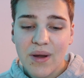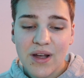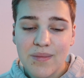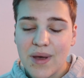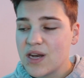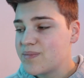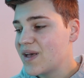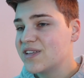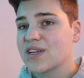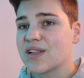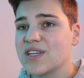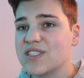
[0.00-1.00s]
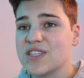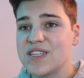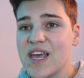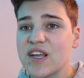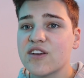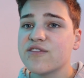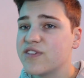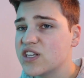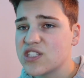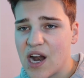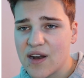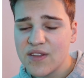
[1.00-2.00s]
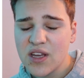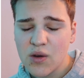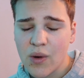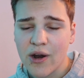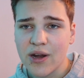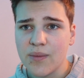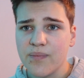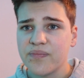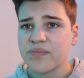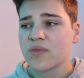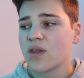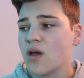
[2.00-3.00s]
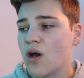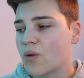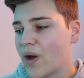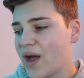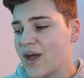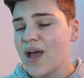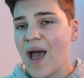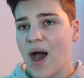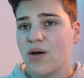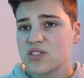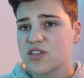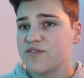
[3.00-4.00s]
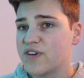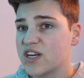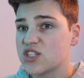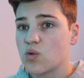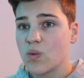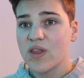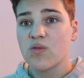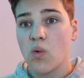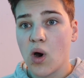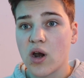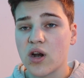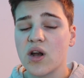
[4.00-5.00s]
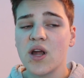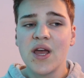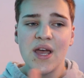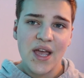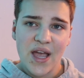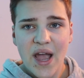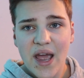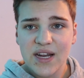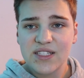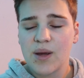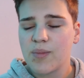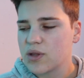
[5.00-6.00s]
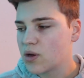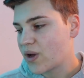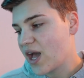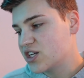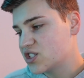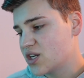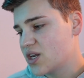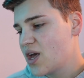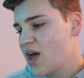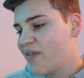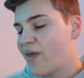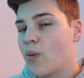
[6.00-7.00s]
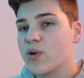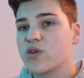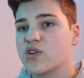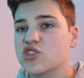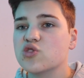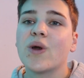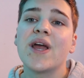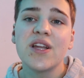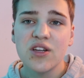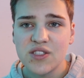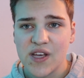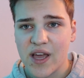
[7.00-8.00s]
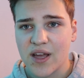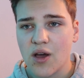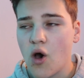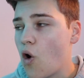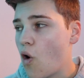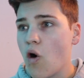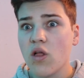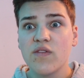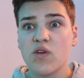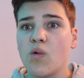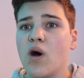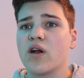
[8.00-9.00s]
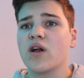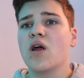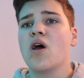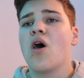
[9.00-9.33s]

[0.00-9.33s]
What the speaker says: recommend basically to take your fish out of the aquarium, okay, house the fish with water in a separate location. They want you to drain your tank, all of the water,